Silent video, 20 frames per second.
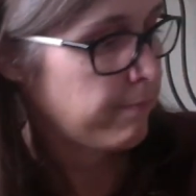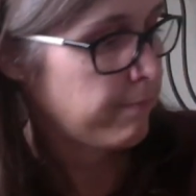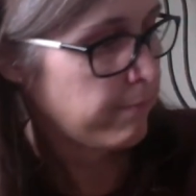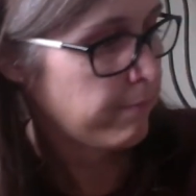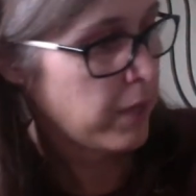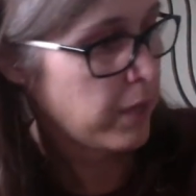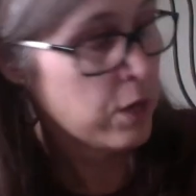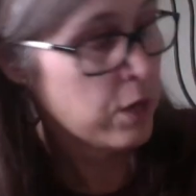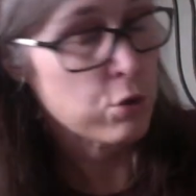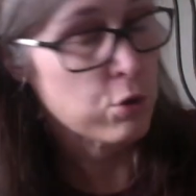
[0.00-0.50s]

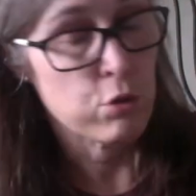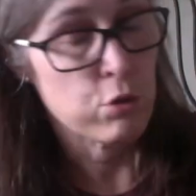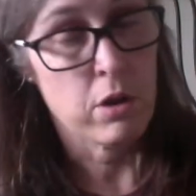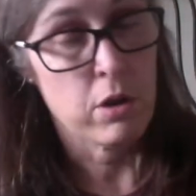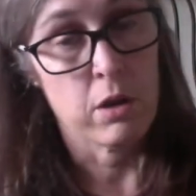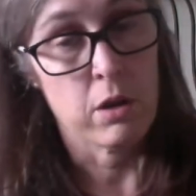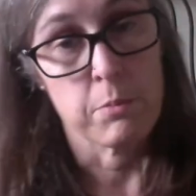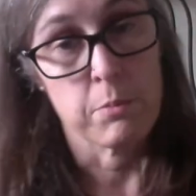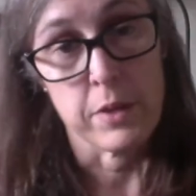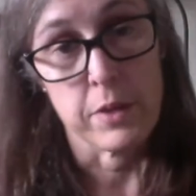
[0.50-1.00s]
I don't know
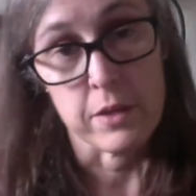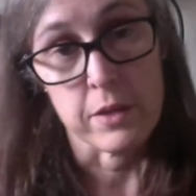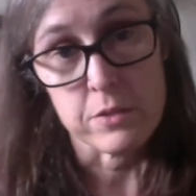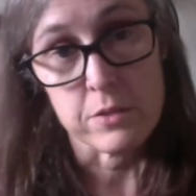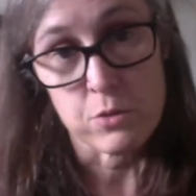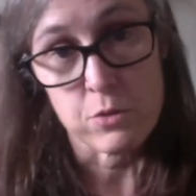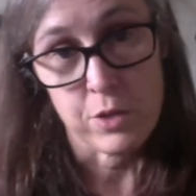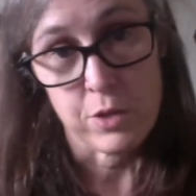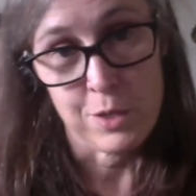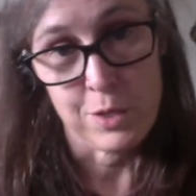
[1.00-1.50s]
how big it's
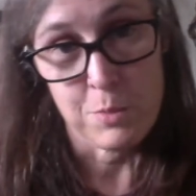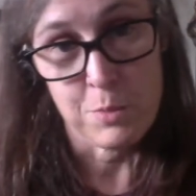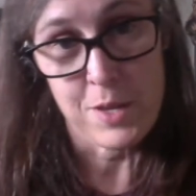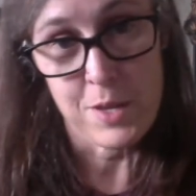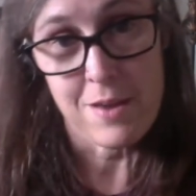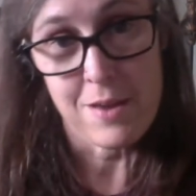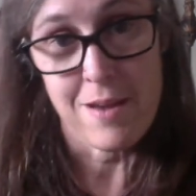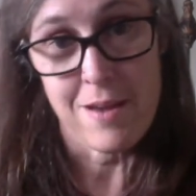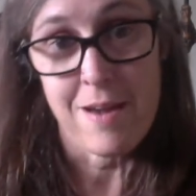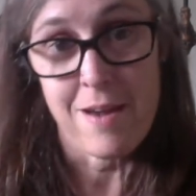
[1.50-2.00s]
going to be.
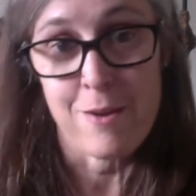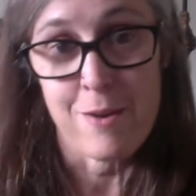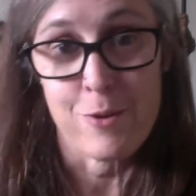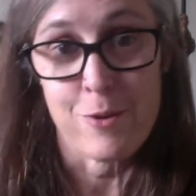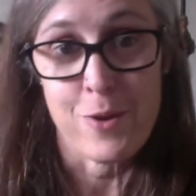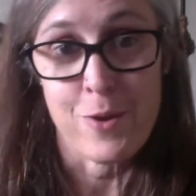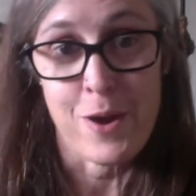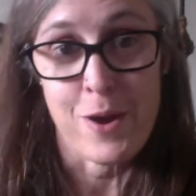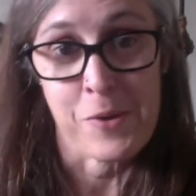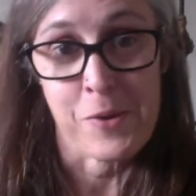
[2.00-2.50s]
I don't
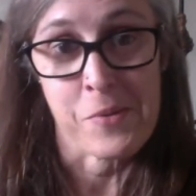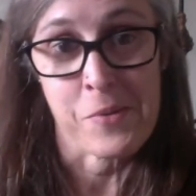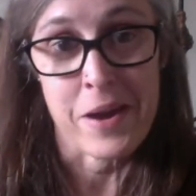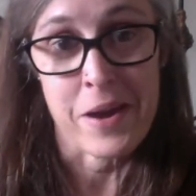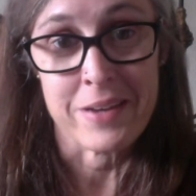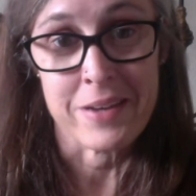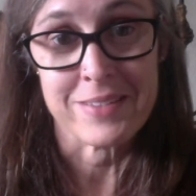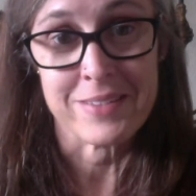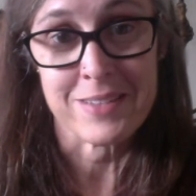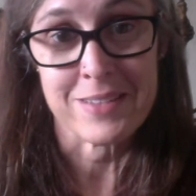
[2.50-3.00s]
know how wide
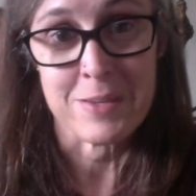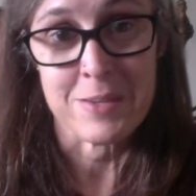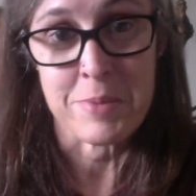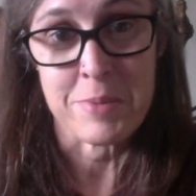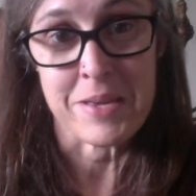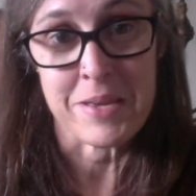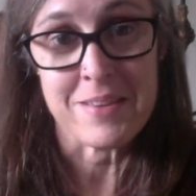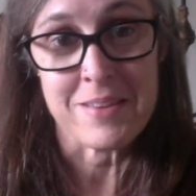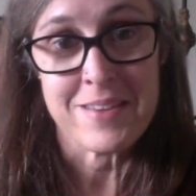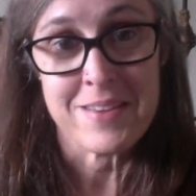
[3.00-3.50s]
it's going to
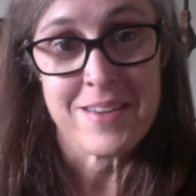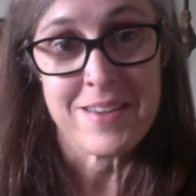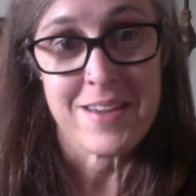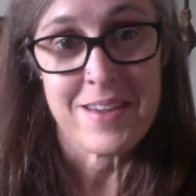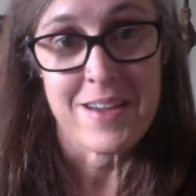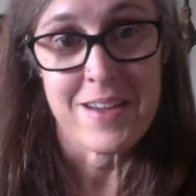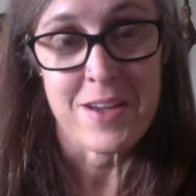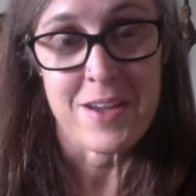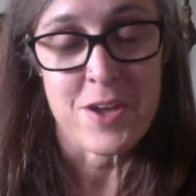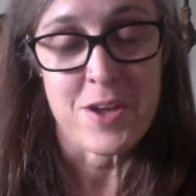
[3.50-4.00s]
be.
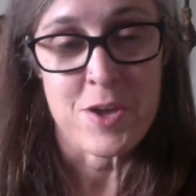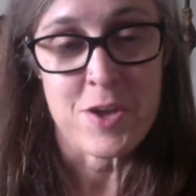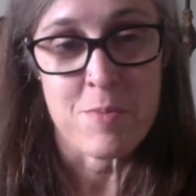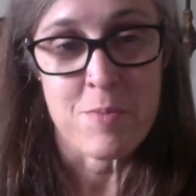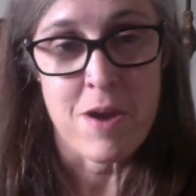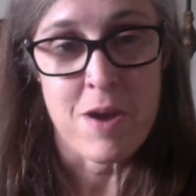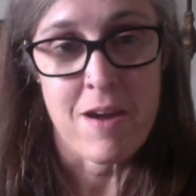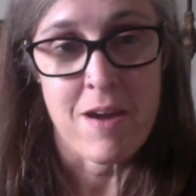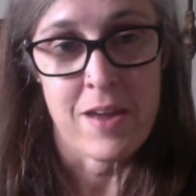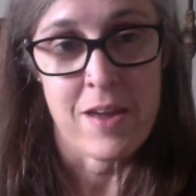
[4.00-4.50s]

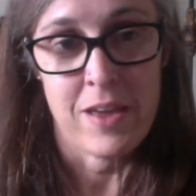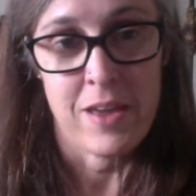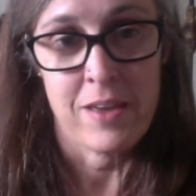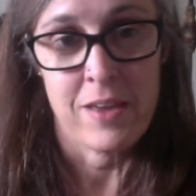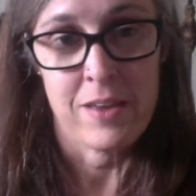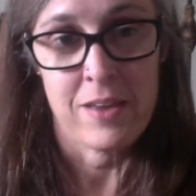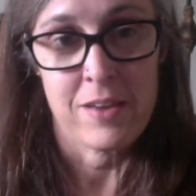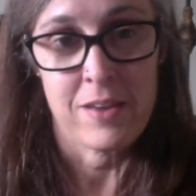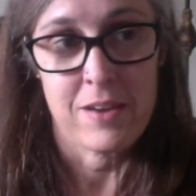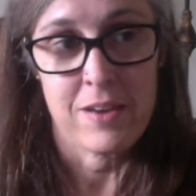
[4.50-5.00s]

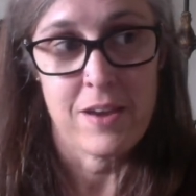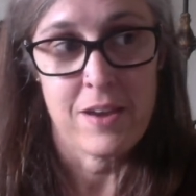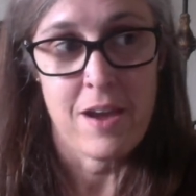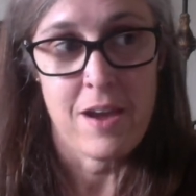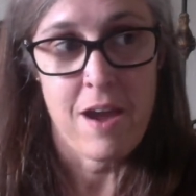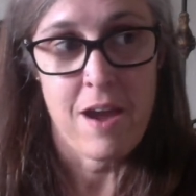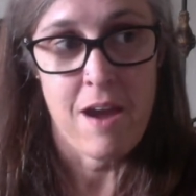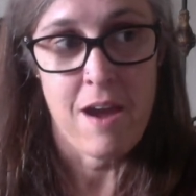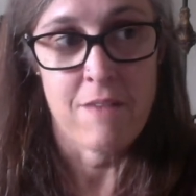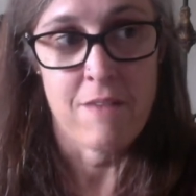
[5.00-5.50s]
I
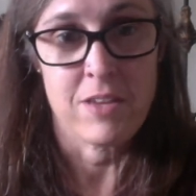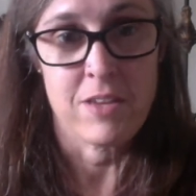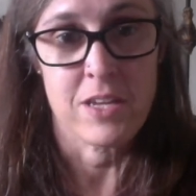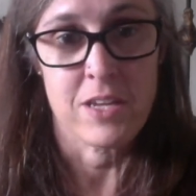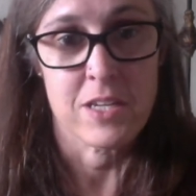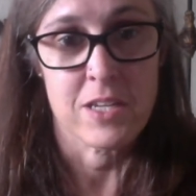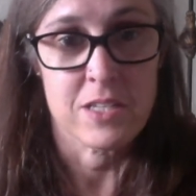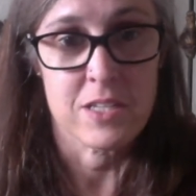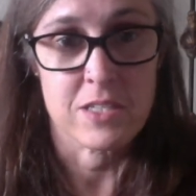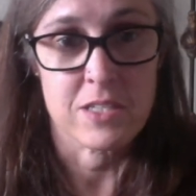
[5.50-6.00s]
have it.
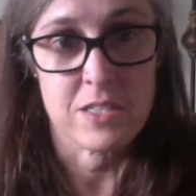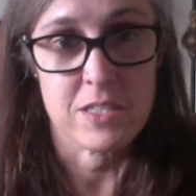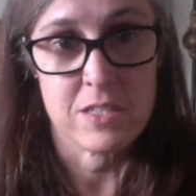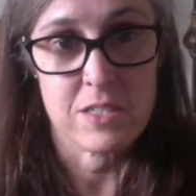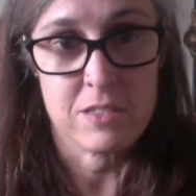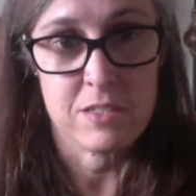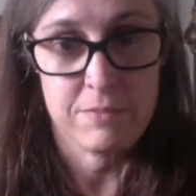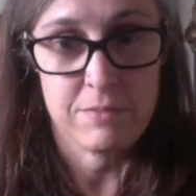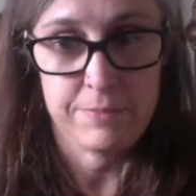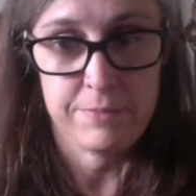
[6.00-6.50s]
It's
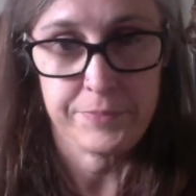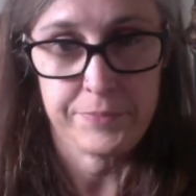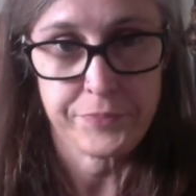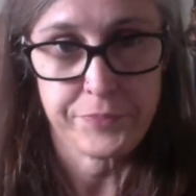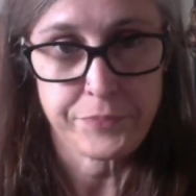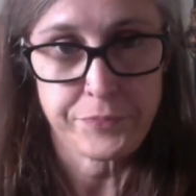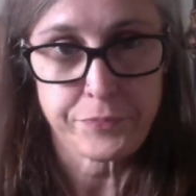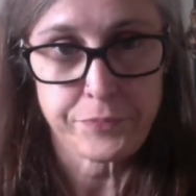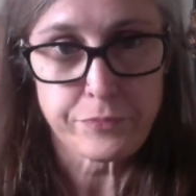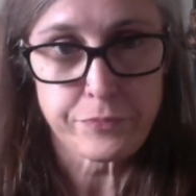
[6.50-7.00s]

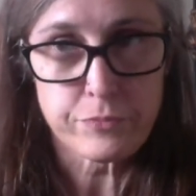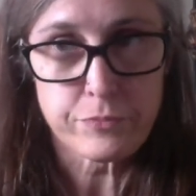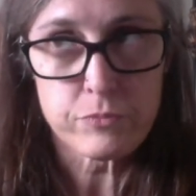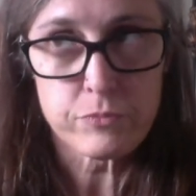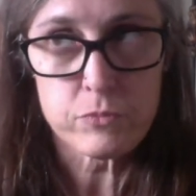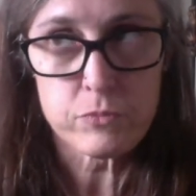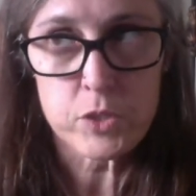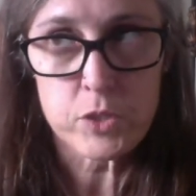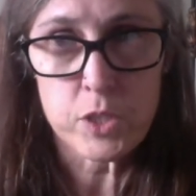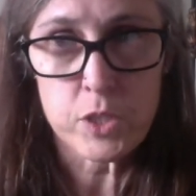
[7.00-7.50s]

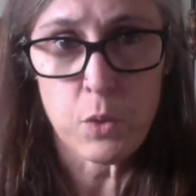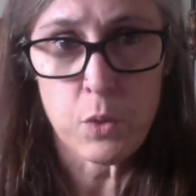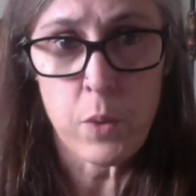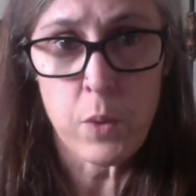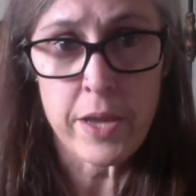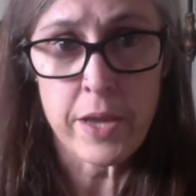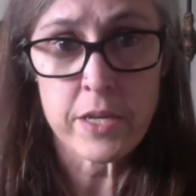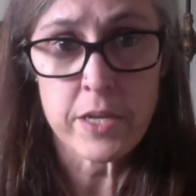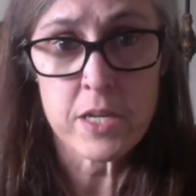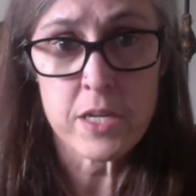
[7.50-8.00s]

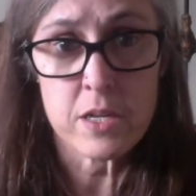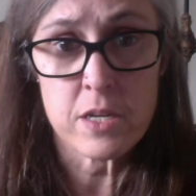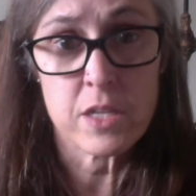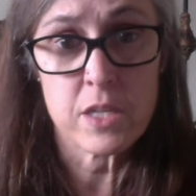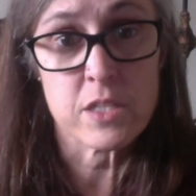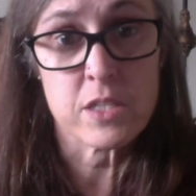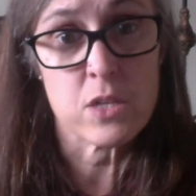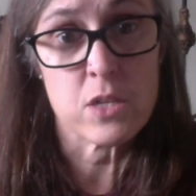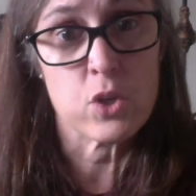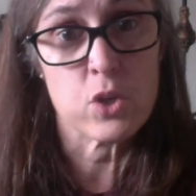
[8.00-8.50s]
wide,
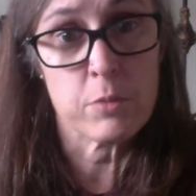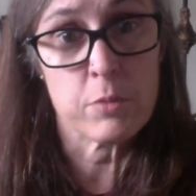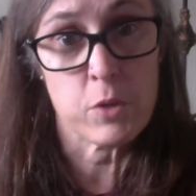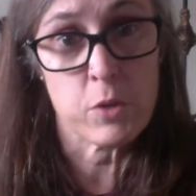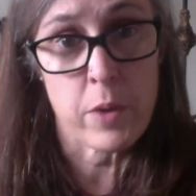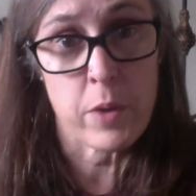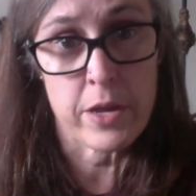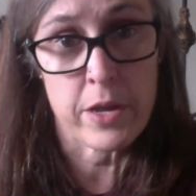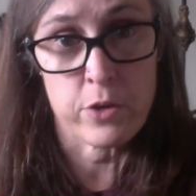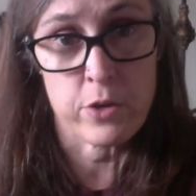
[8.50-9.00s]
it's a little bit
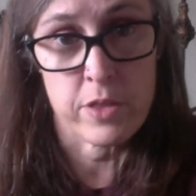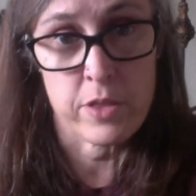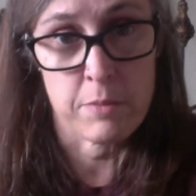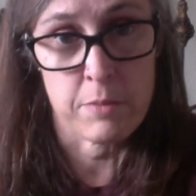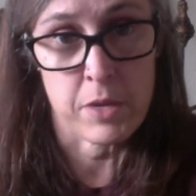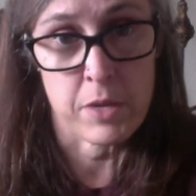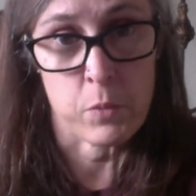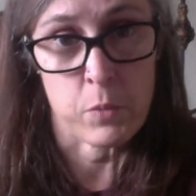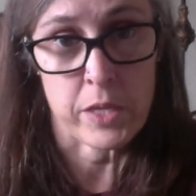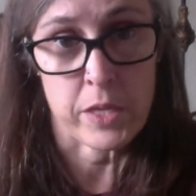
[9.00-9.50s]
wider than
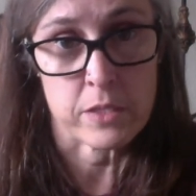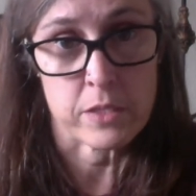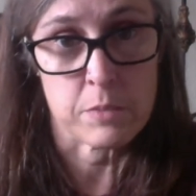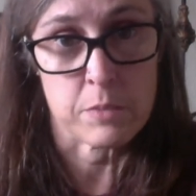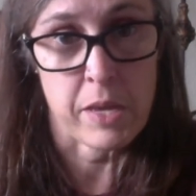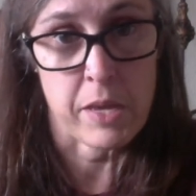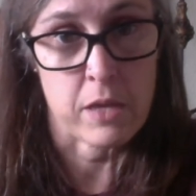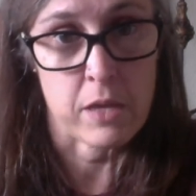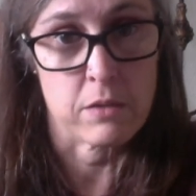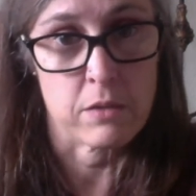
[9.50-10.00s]
my
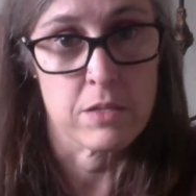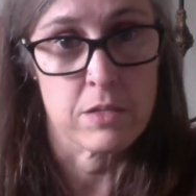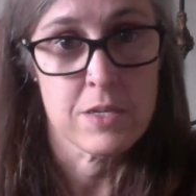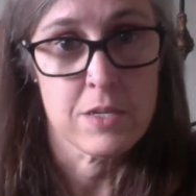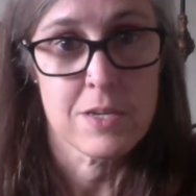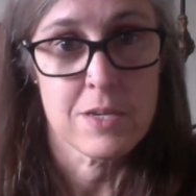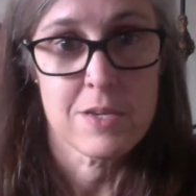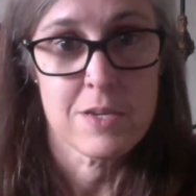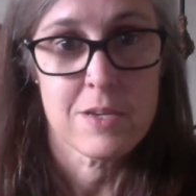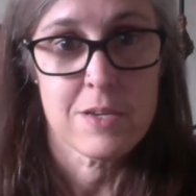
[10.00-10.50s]
wingspan.
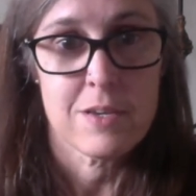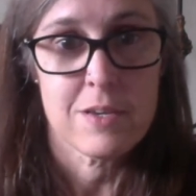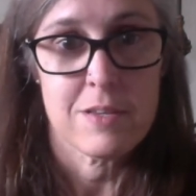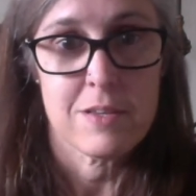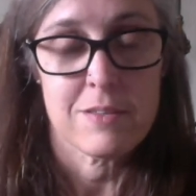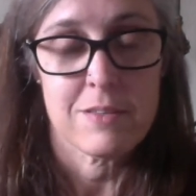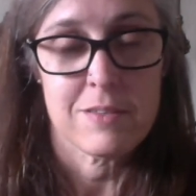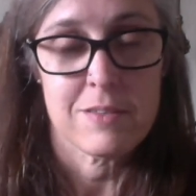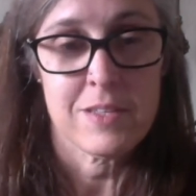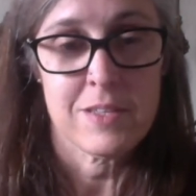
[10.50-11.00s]

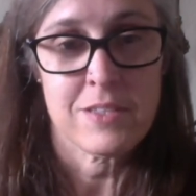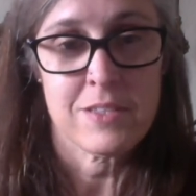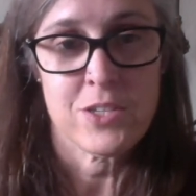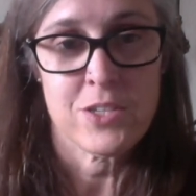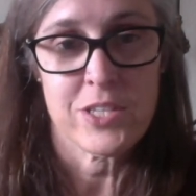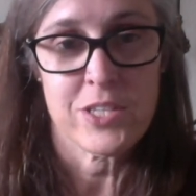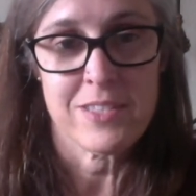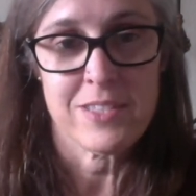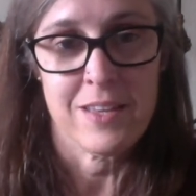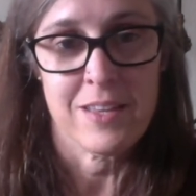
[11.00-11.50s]
That's
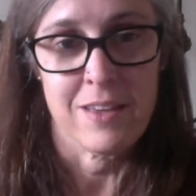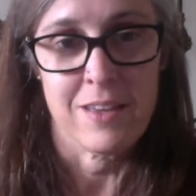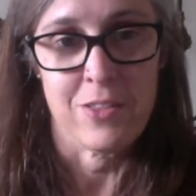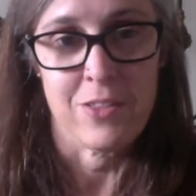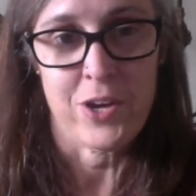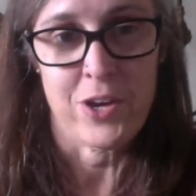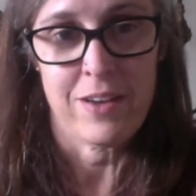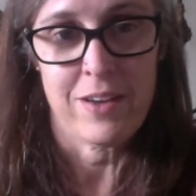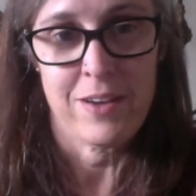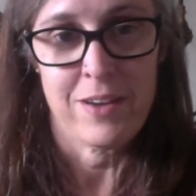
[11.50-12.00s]
not saying a lot.